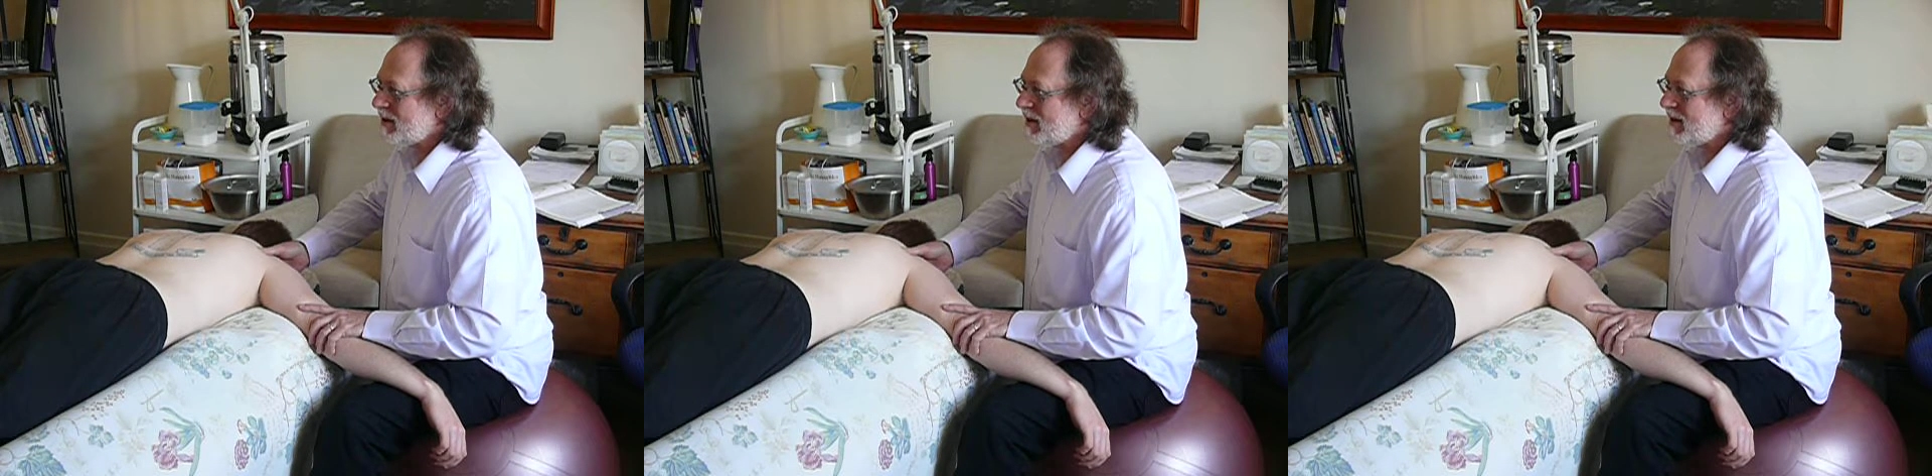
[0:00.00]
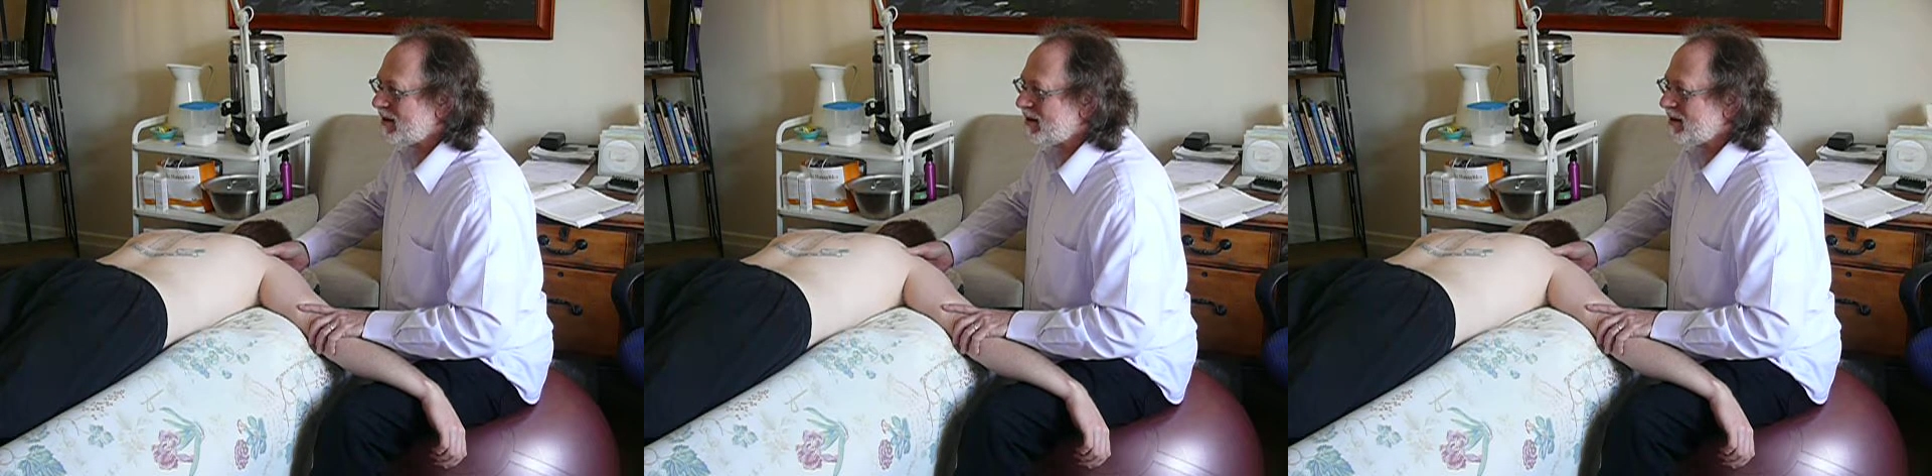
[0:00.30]

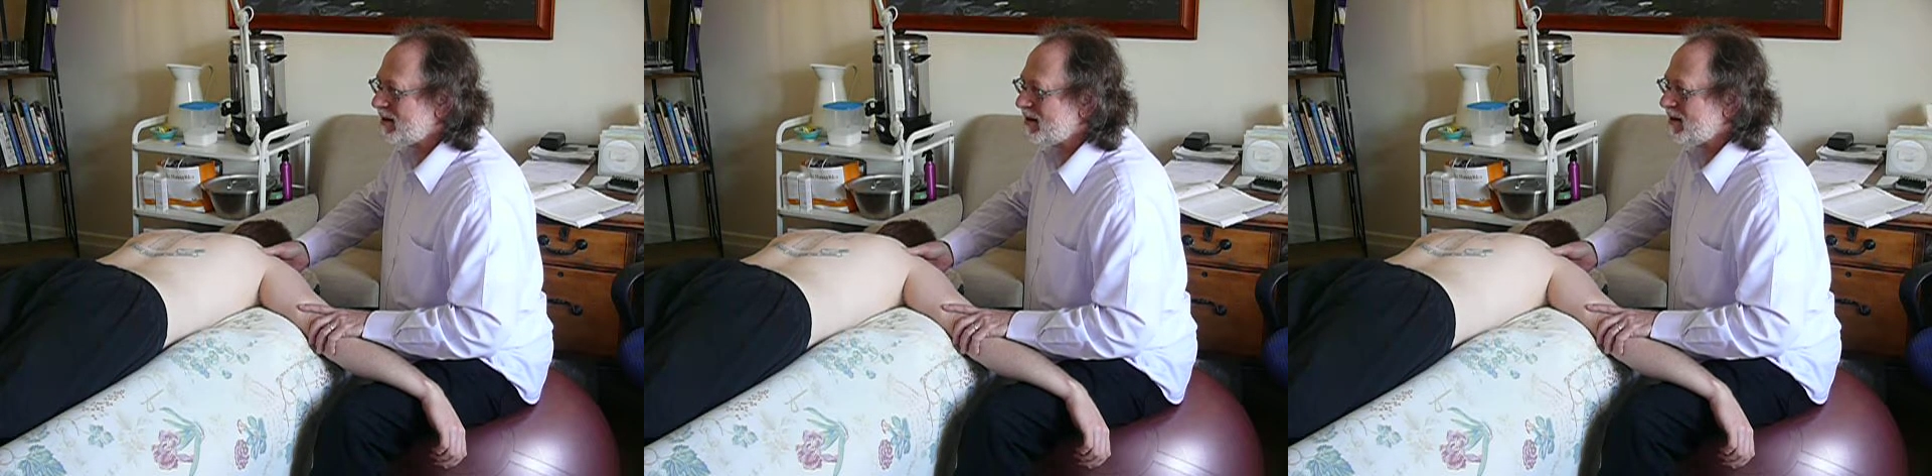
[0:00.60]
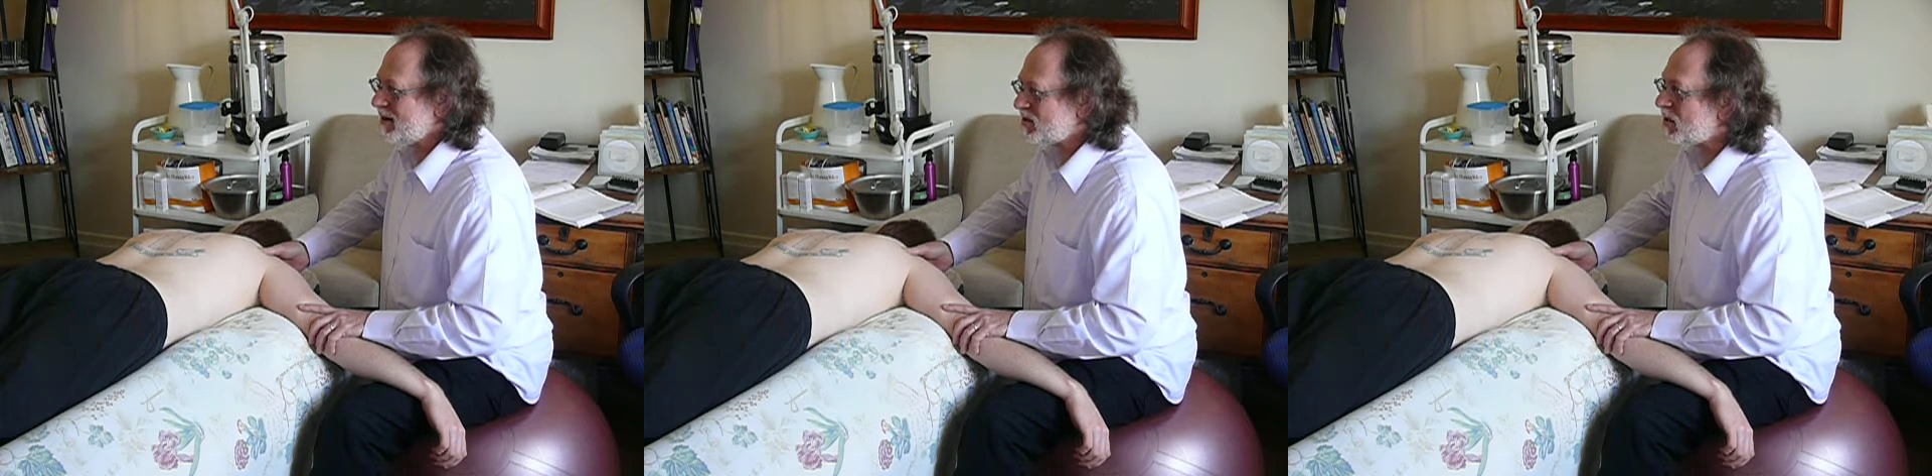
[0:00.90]
and
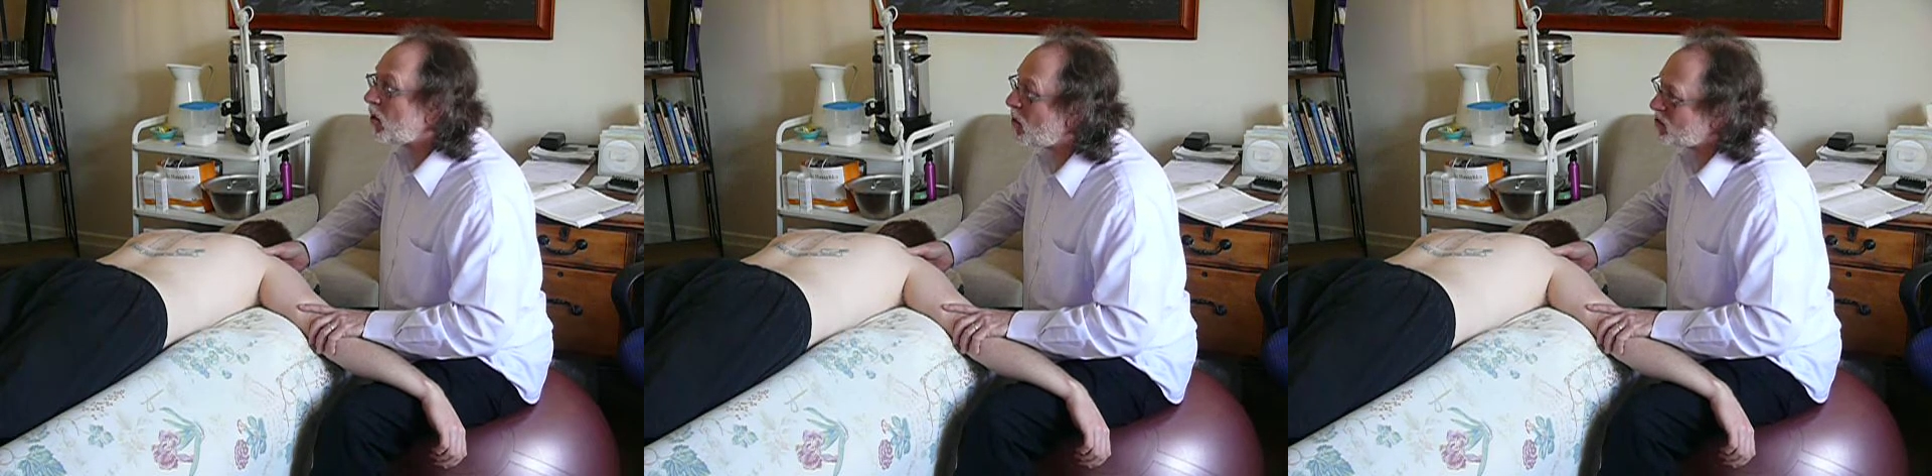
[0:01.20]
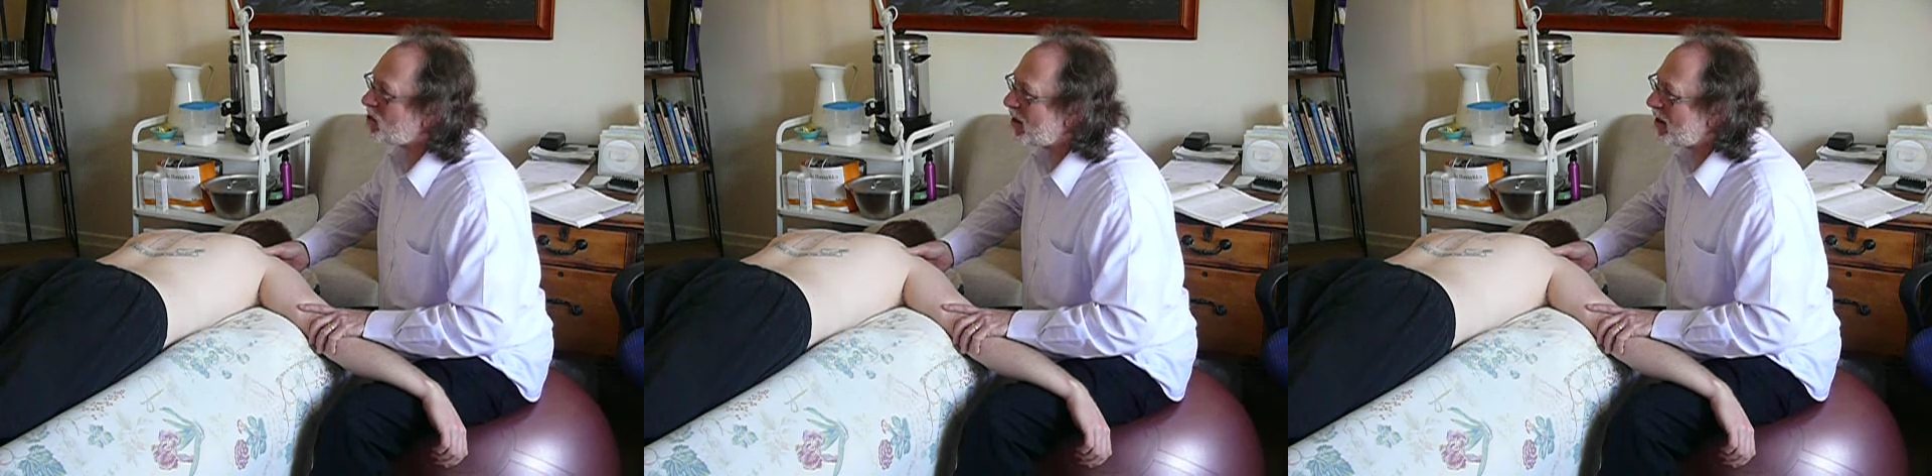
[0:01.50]
he's
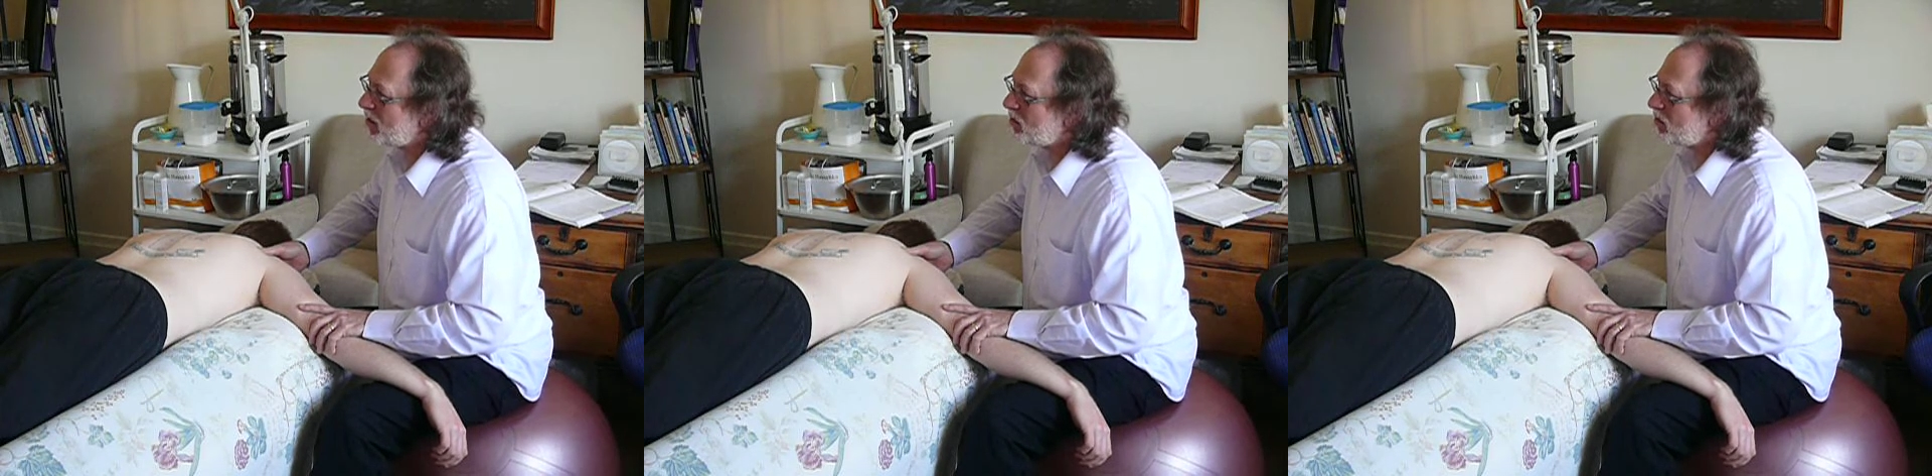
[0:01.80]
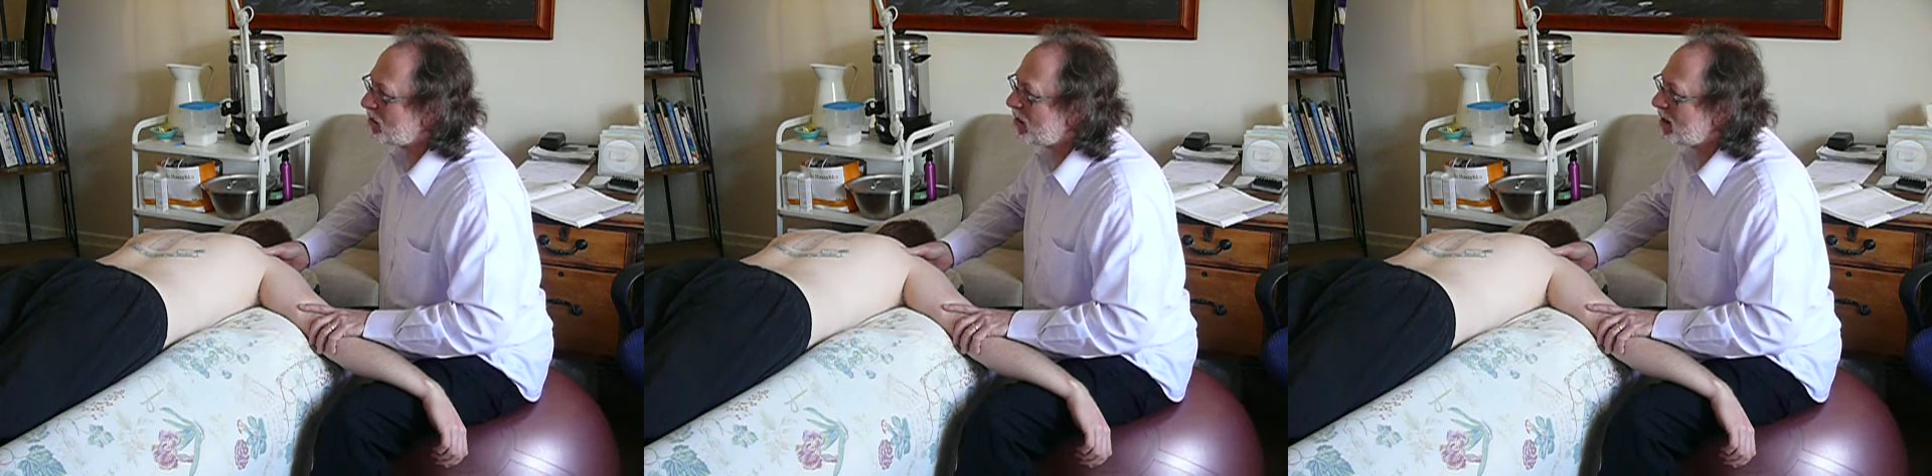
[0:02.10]
negotiating with
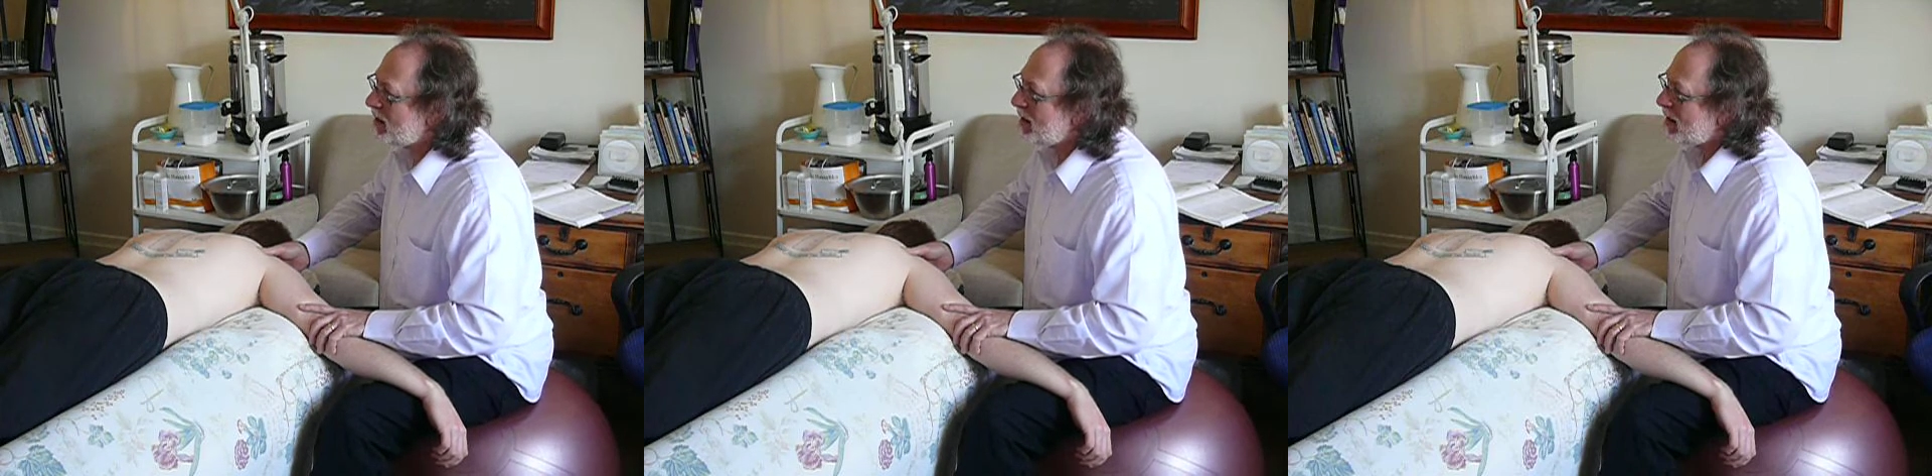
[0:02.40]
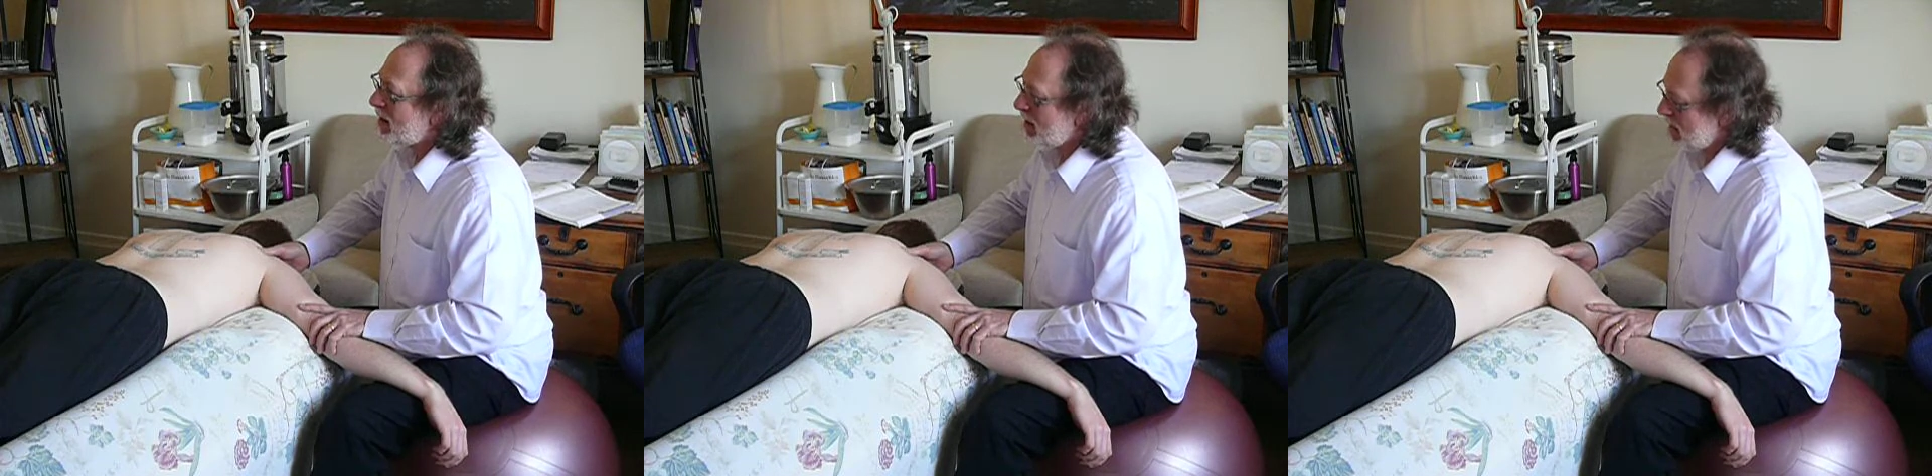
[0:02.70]
me.
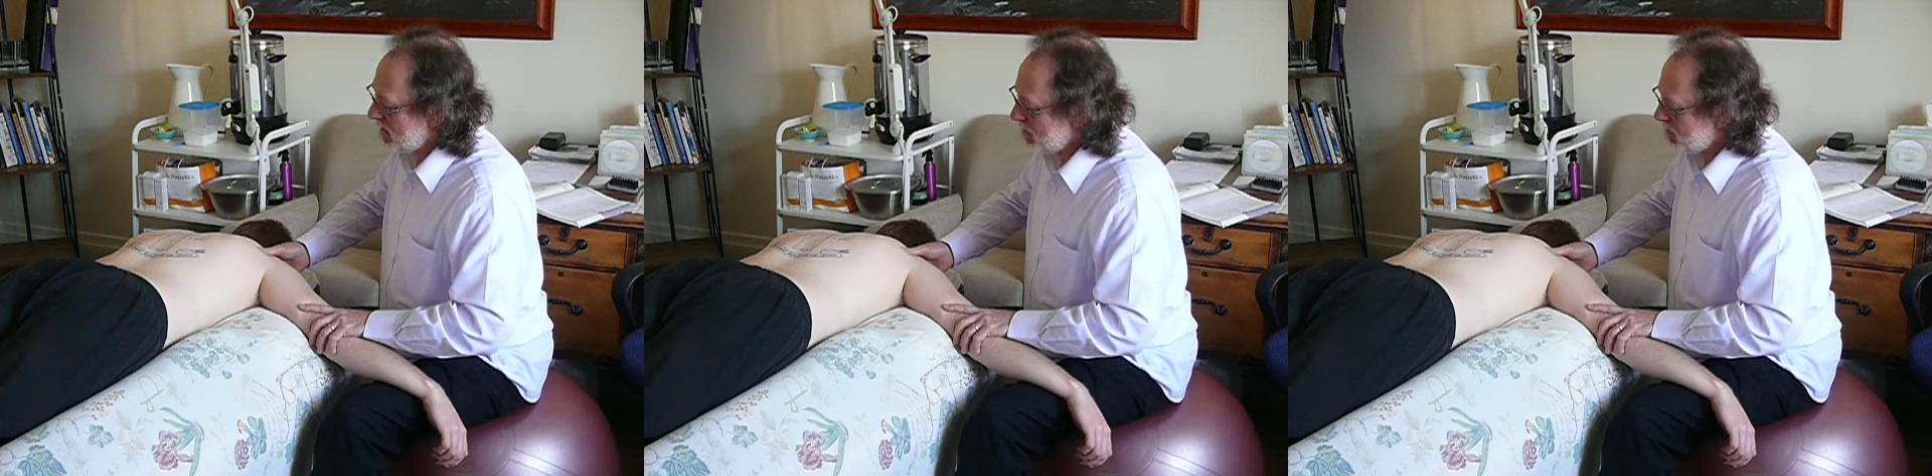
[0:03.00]
And this